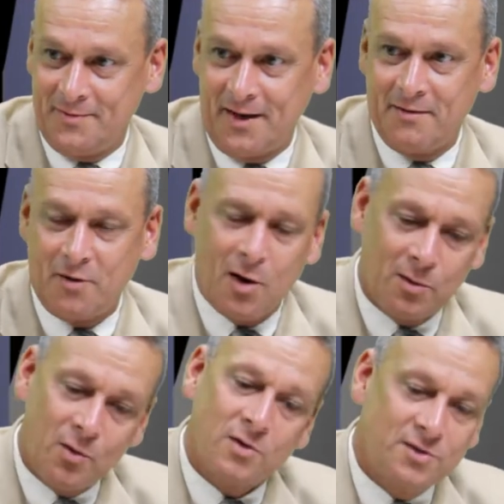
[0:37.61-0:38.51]
They have
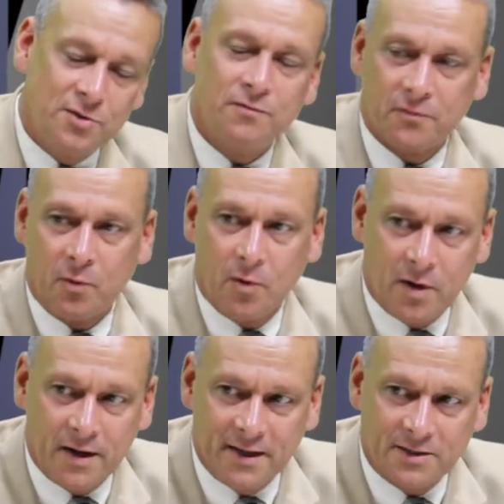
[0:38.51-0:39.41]
all looked to
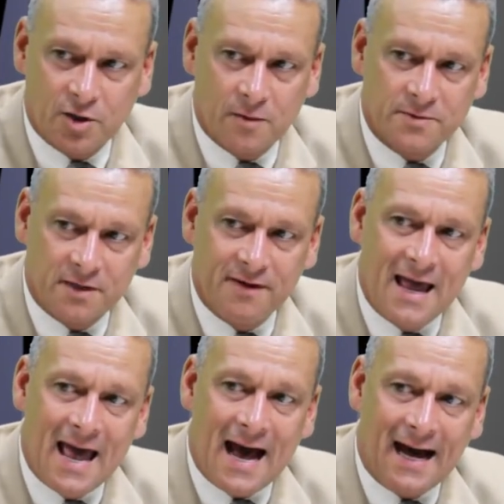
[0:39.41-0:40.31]
Florida in terms of
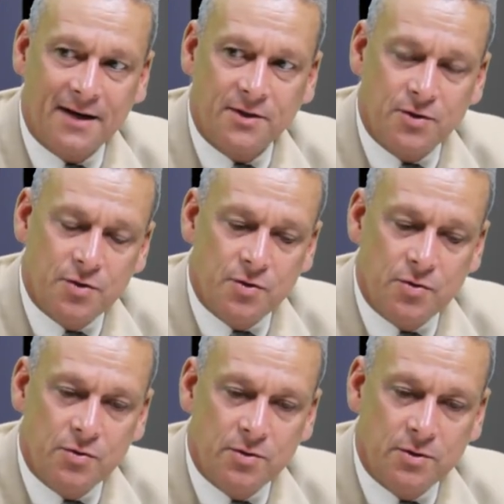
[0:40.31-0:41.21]
how do
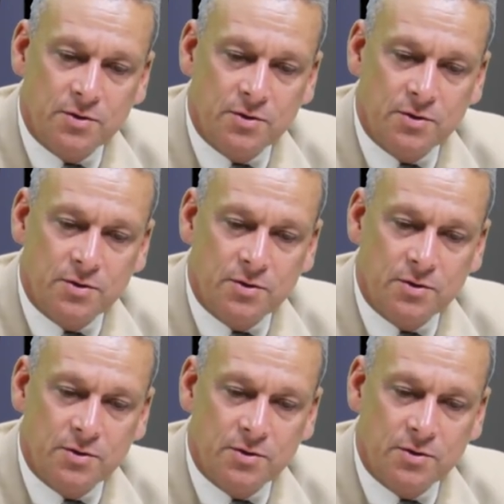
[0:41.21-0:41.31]
you